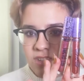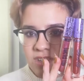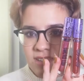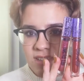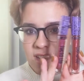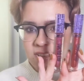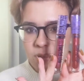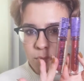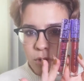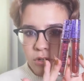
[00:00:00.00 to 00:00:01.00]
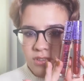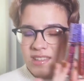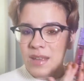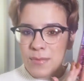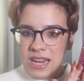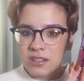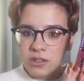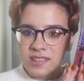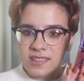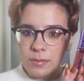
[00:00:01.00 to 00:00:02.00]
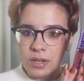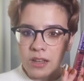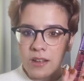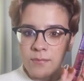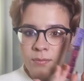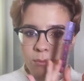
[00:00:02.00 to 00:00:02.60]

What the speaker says: as you can see in the bottles, they may look similar,